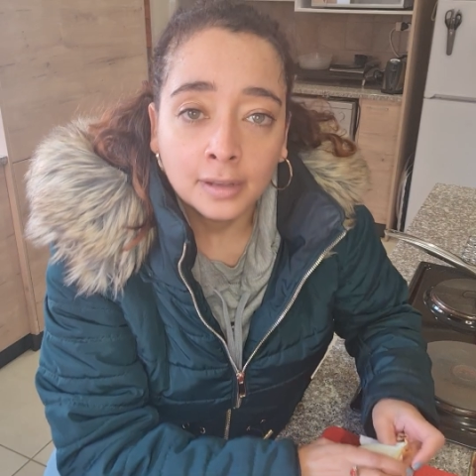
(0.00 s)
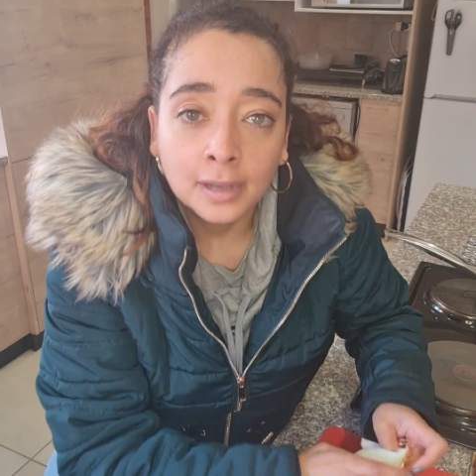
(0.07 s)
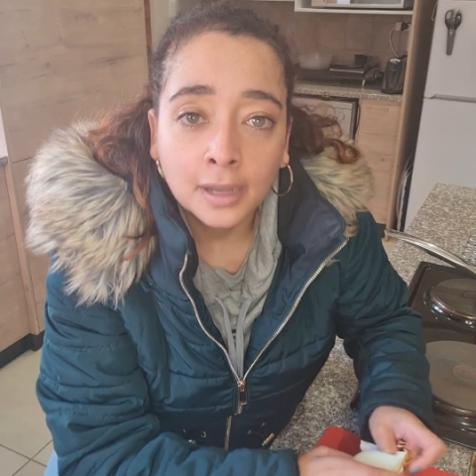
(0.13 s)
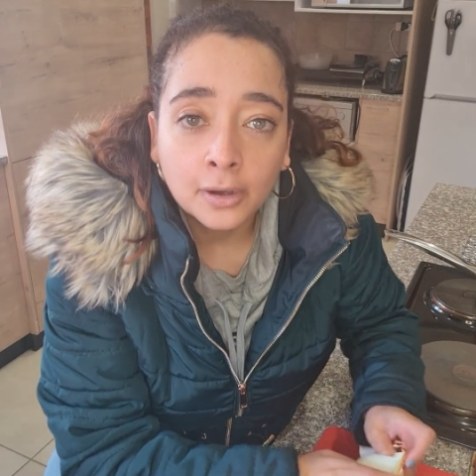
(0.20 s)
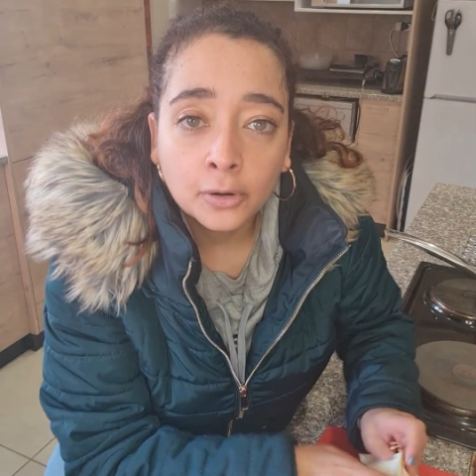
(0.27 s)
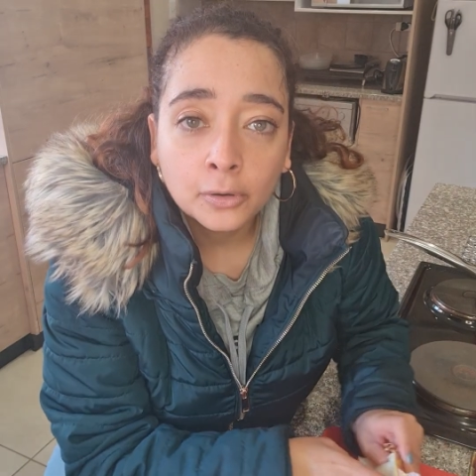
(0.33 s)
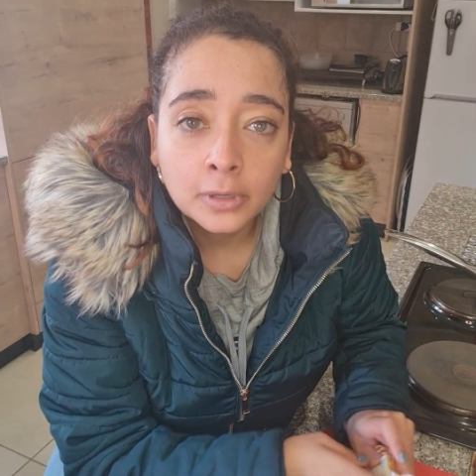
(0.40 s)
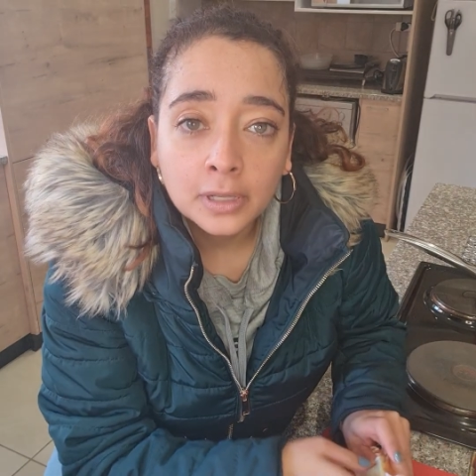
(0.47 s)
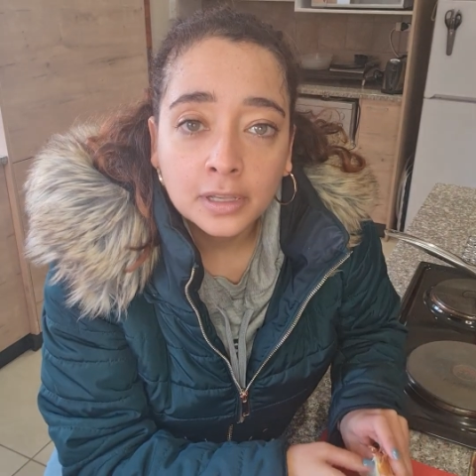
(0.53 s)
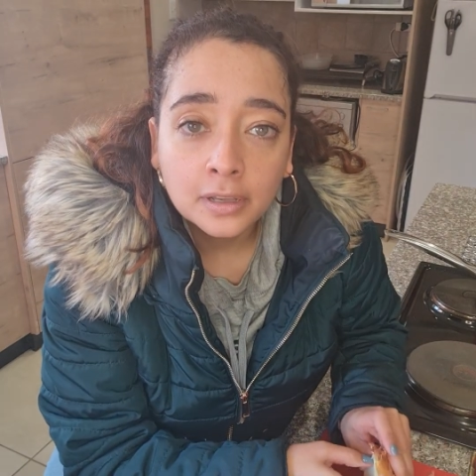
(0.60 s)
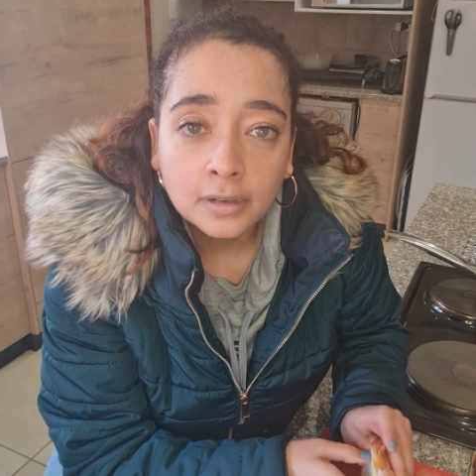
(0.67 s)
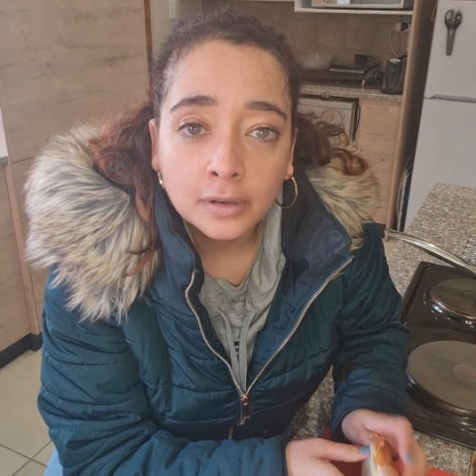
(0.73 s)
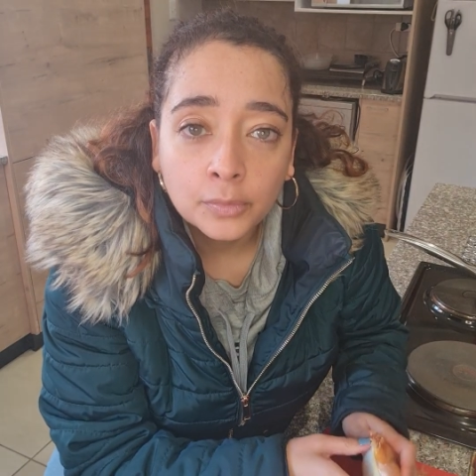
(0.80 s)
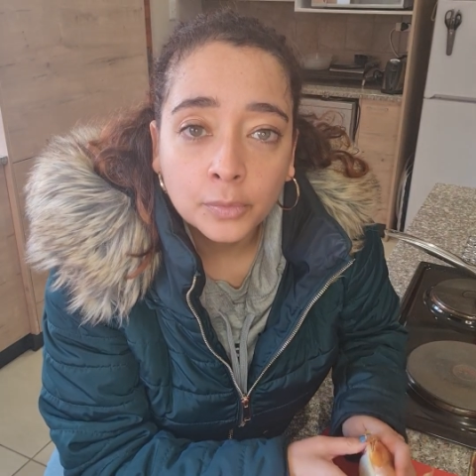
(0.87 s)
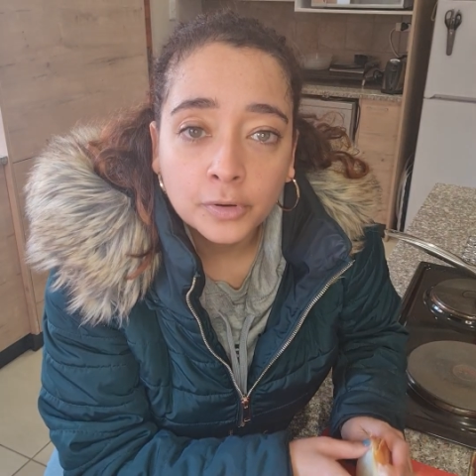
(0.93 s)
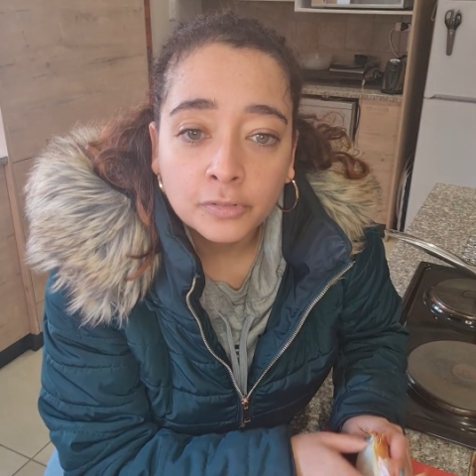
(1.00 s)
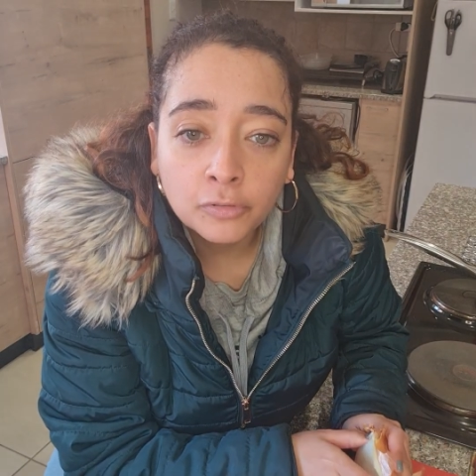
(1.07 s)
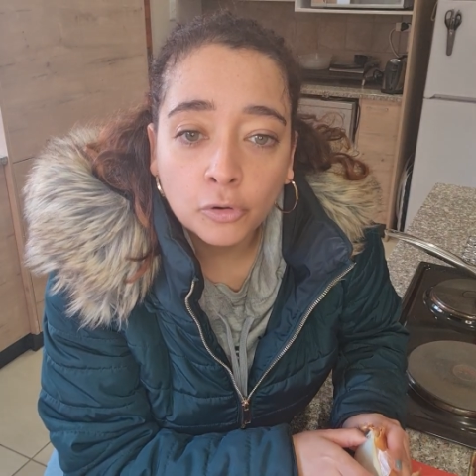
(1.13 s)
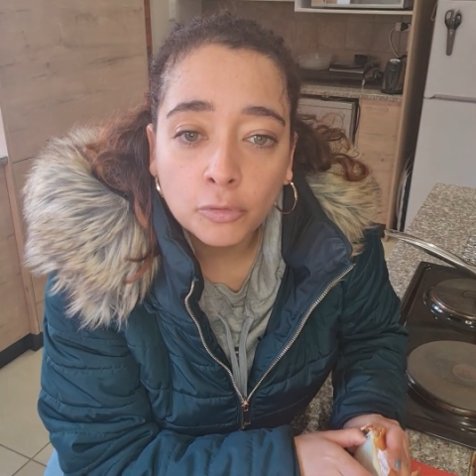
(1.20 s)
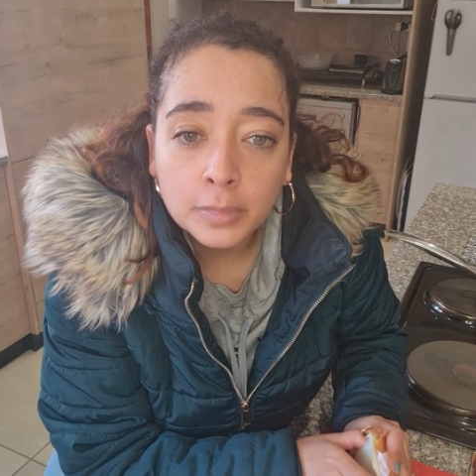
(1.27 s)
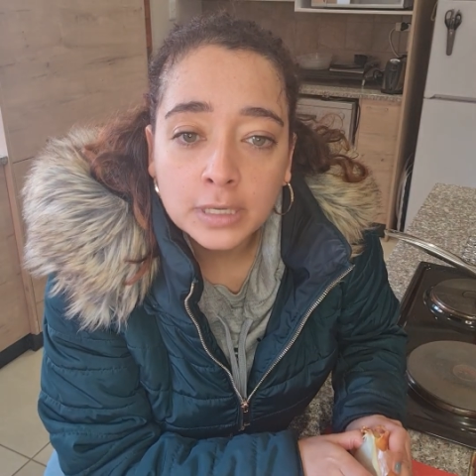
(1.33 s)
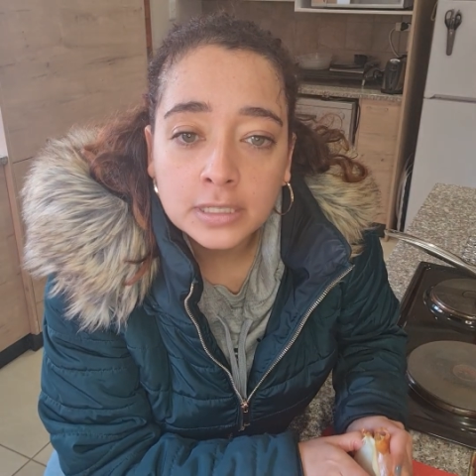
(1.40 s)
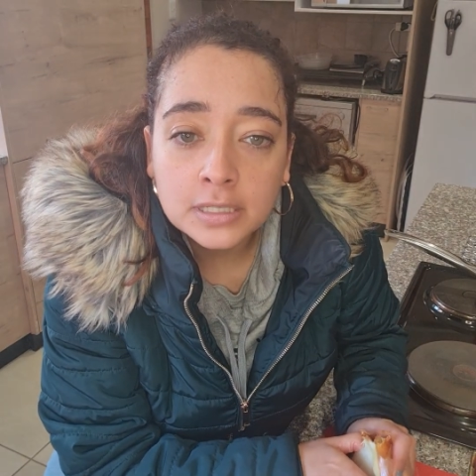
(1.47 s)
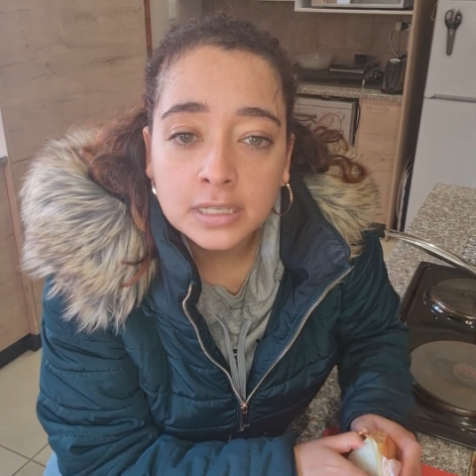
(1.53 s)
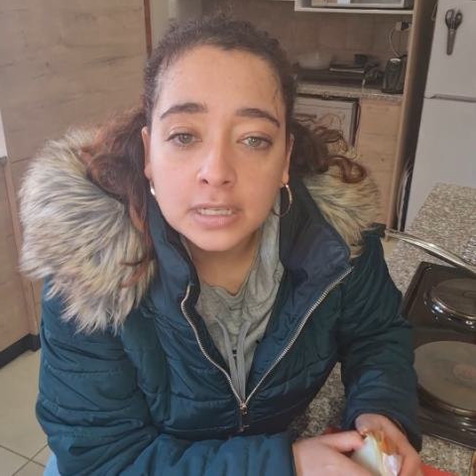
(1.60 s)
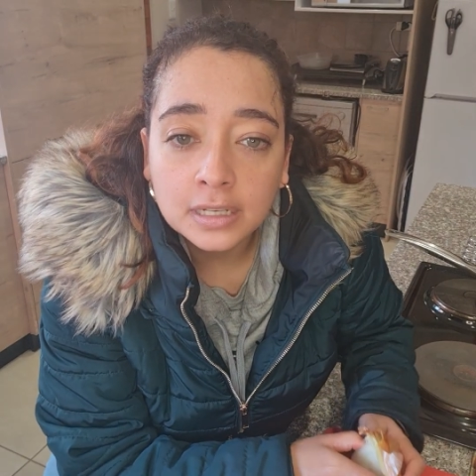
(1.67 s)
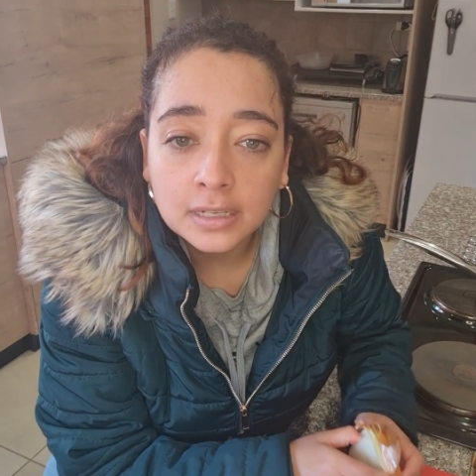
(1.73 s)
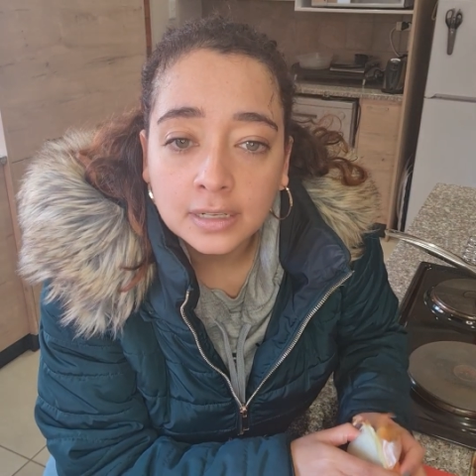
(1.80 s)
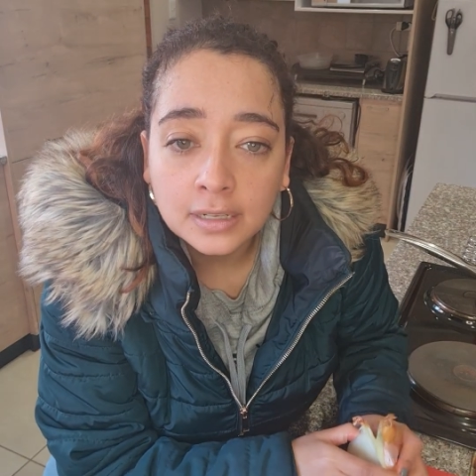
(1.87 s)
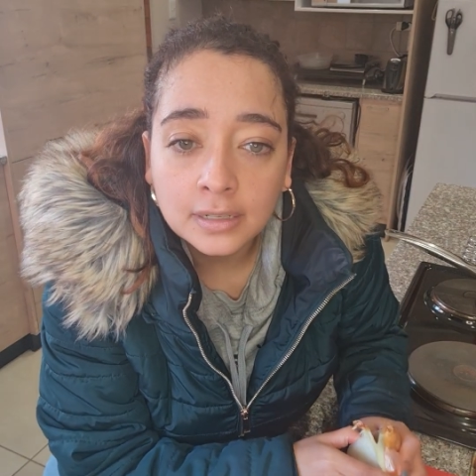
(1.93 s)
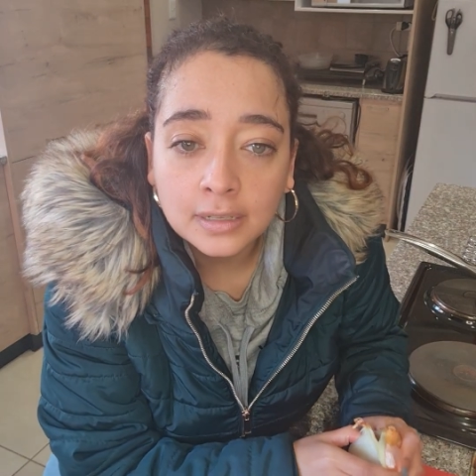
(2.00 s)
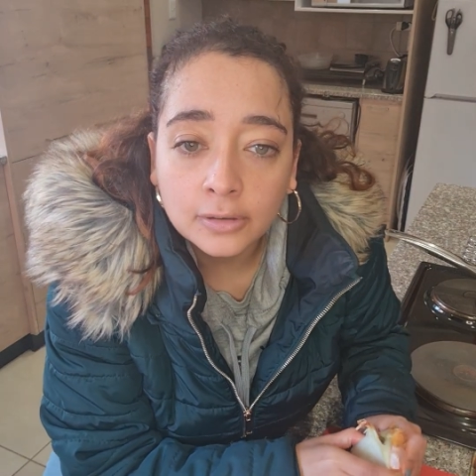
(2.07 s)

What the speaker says: We're 4 minutes in and